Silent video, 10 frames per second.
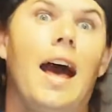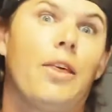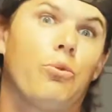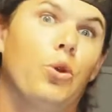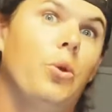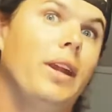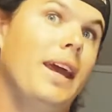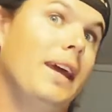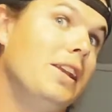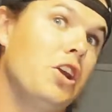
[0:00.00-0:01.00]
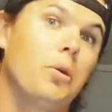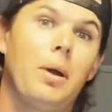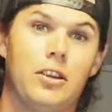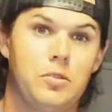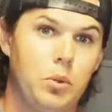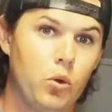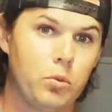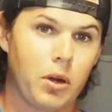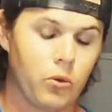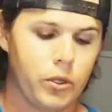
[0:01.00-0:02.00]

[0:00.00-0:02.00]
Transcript: I threw it and near about spooled my